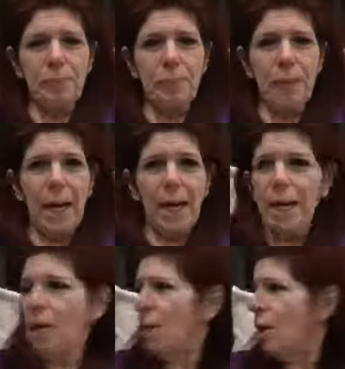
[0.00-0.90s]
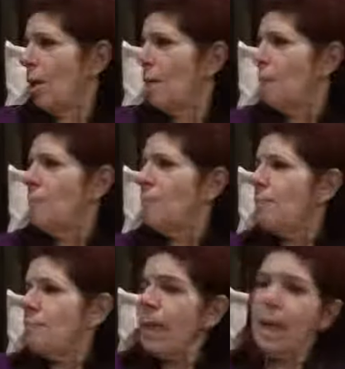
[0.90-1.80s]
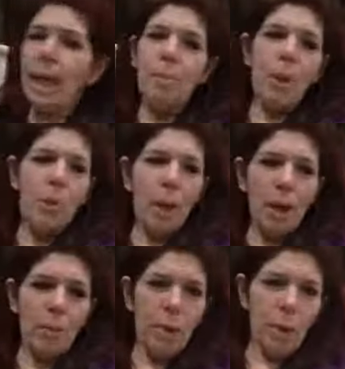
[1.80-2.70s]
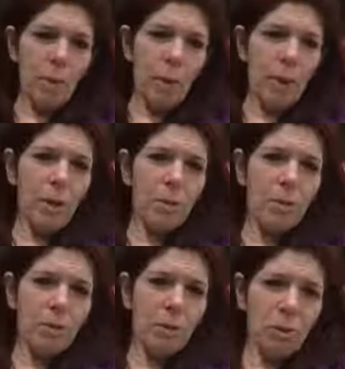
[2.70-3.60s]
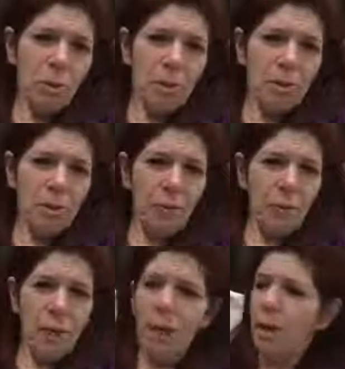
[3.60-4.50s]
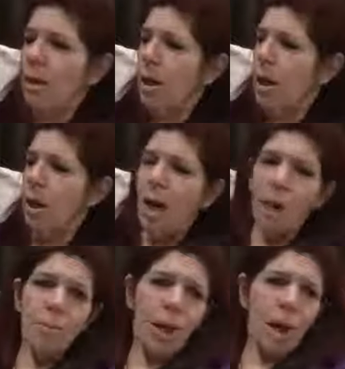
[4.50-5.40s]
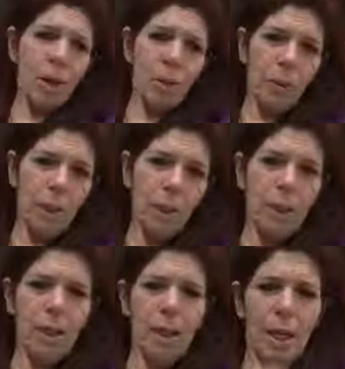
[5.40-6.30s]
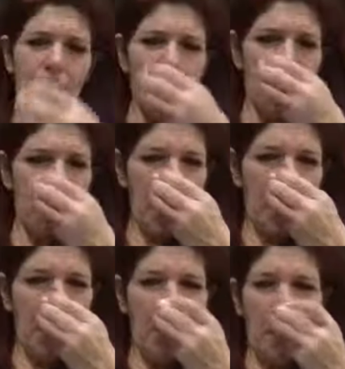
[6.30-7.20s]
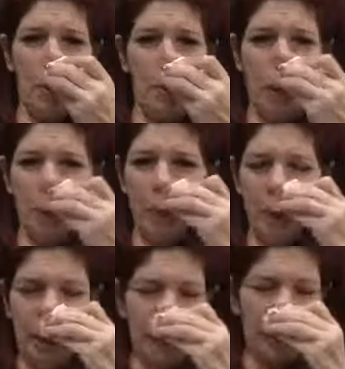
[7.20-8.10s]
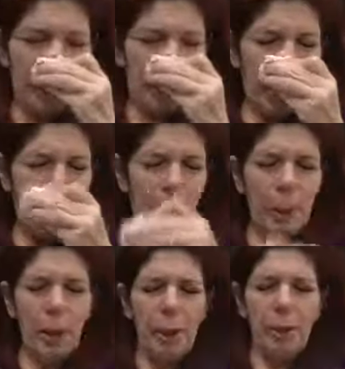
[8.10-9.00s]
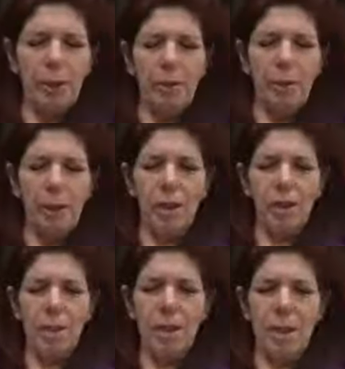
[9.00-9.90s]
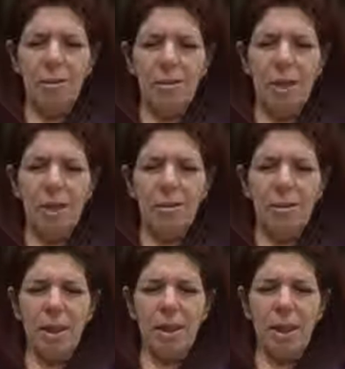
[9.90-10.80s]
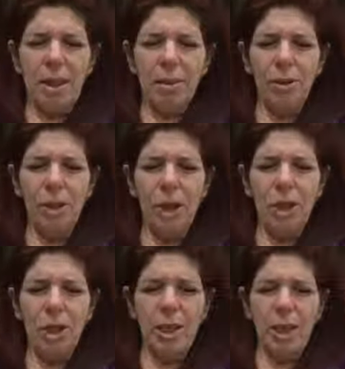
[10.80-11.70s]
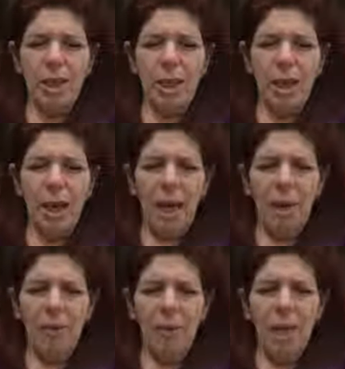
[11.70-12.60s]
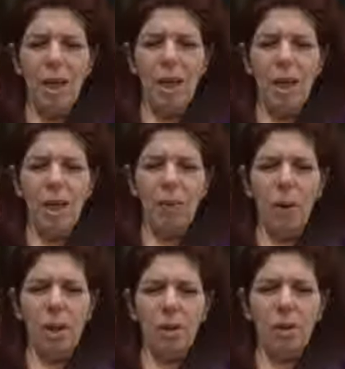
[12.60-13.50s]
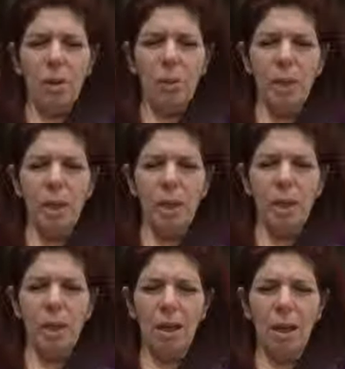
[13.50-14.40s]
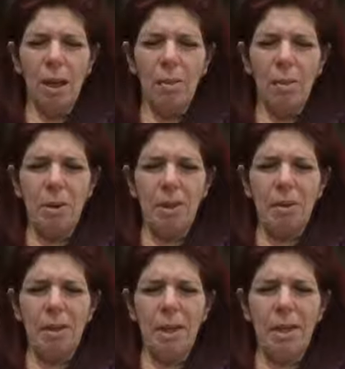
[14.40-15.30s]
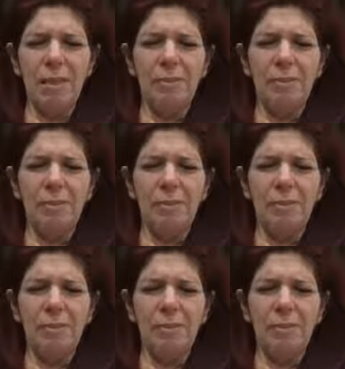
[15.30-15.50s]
I eat. I got my watermelon water. I'm still doing the self-care. I'm not quitting, but I want to quit. If that makes sense, that's Elijah in the cave. He wanted to quit, and God came to him and said,